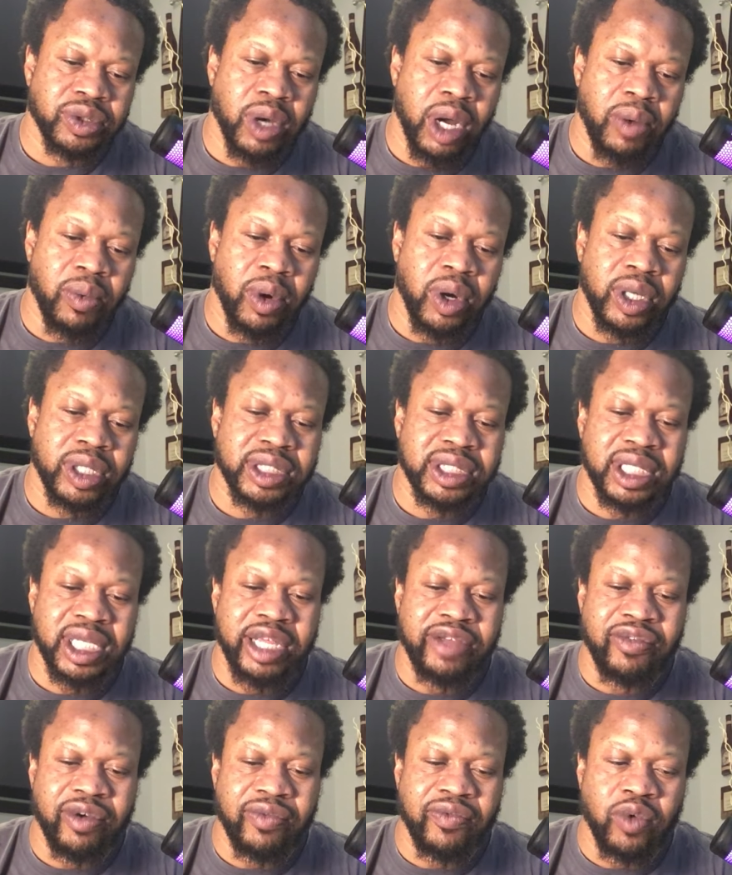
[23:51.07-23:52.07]
I wanted to
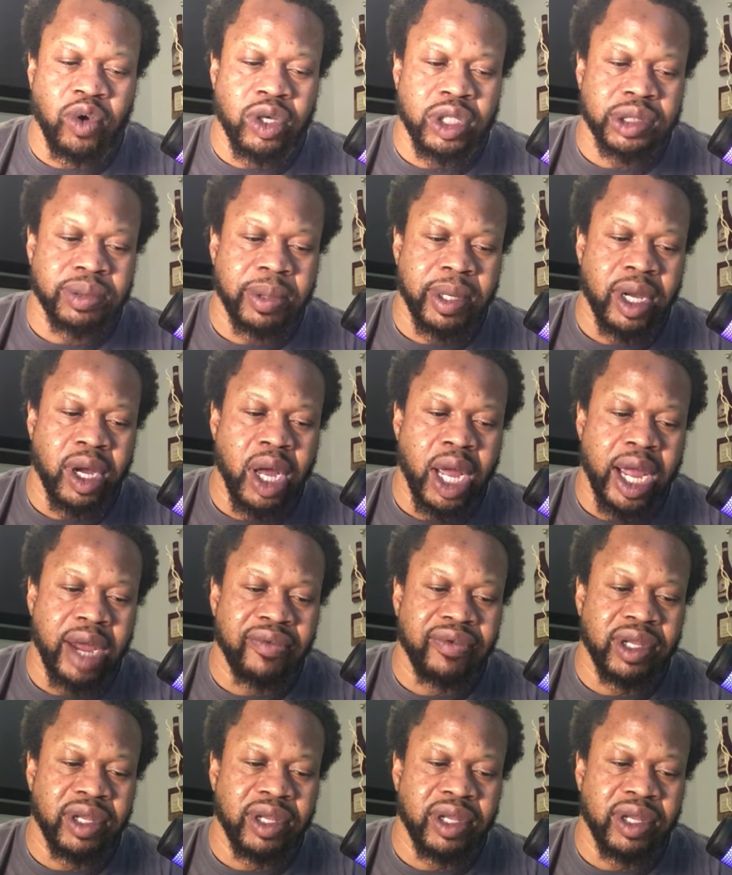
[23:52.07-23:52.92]
leave a voicemail. However,